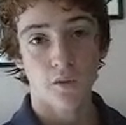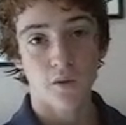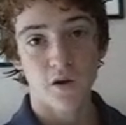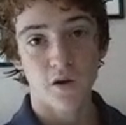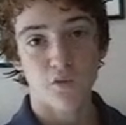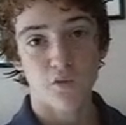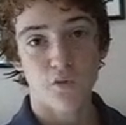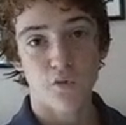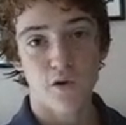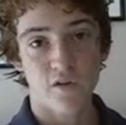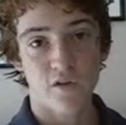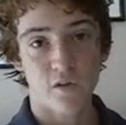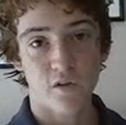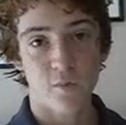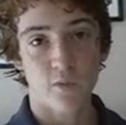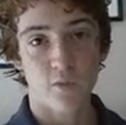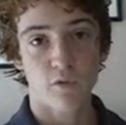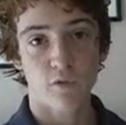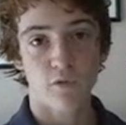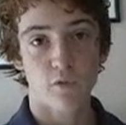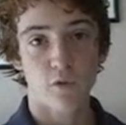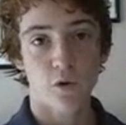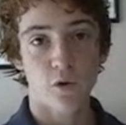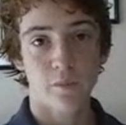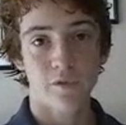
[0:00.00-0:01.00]
in recent
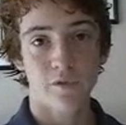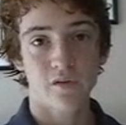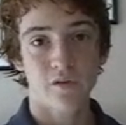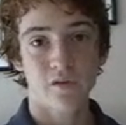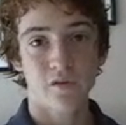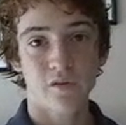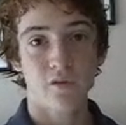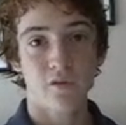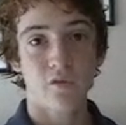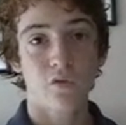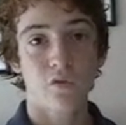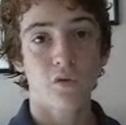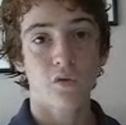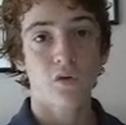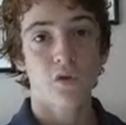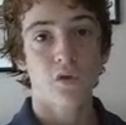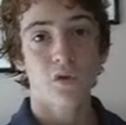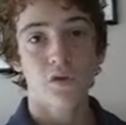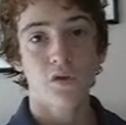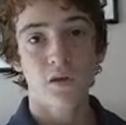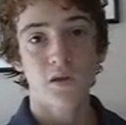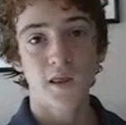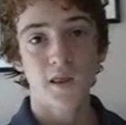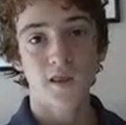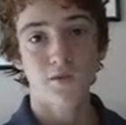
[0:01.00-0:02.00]
performances,
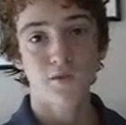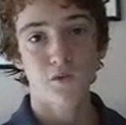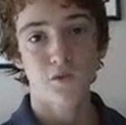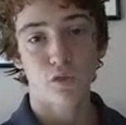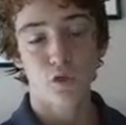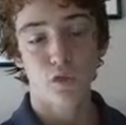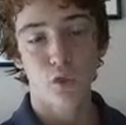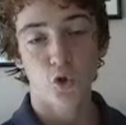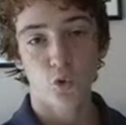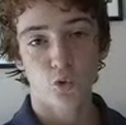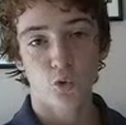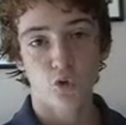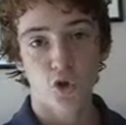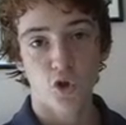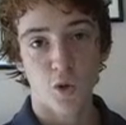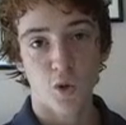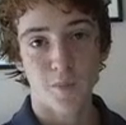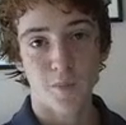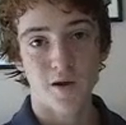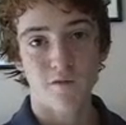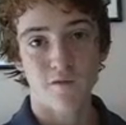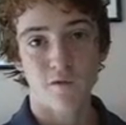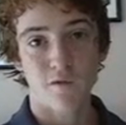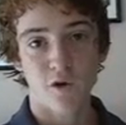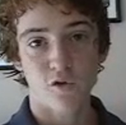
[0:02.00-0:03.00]
even through
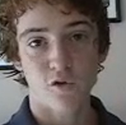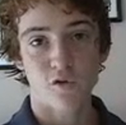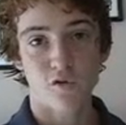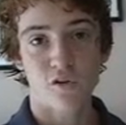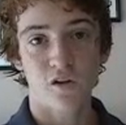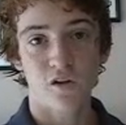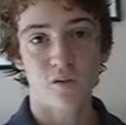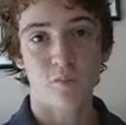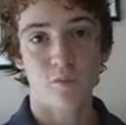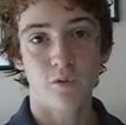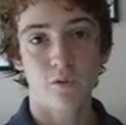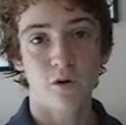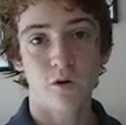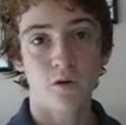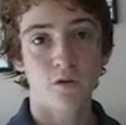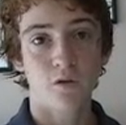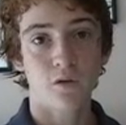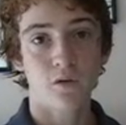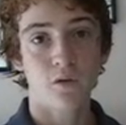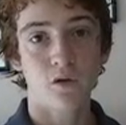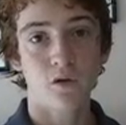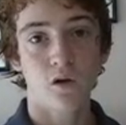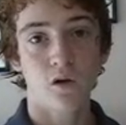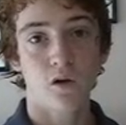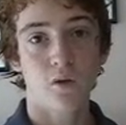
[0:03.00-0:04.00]
some adversity. But